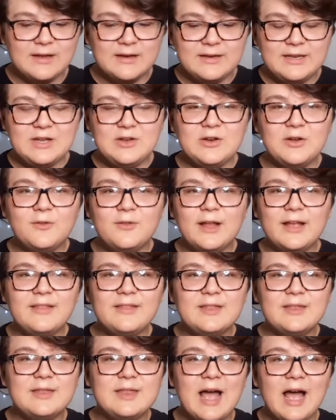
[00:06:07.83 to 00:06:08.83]
Do you know
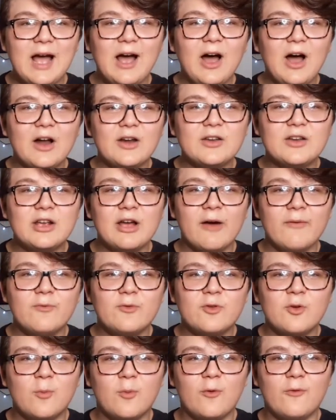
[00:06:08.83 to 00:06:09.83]
like that
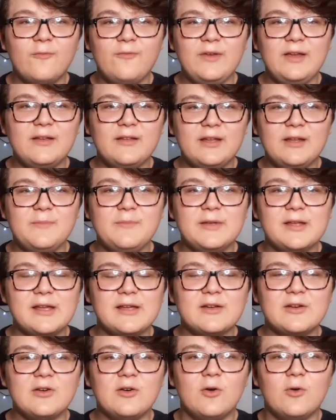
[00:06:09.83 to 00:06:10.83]
uncomfortable feeling? Be
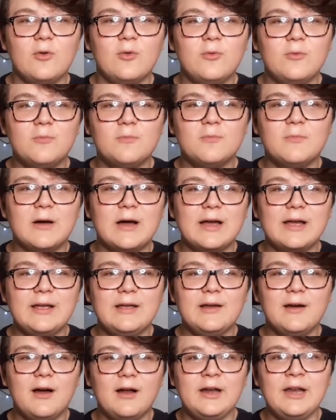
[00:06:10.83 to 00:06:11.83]
like, oh my
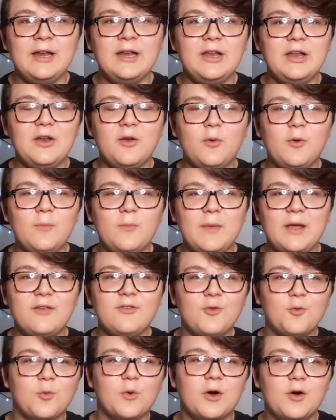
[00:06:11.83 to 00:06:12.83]
god! And you know what makes
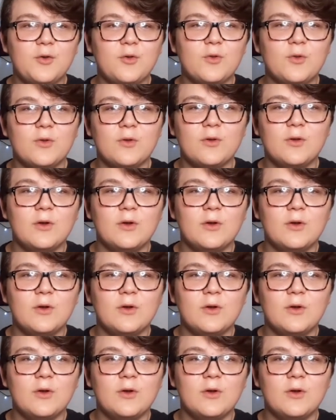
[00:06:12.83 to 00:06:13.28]
it worse?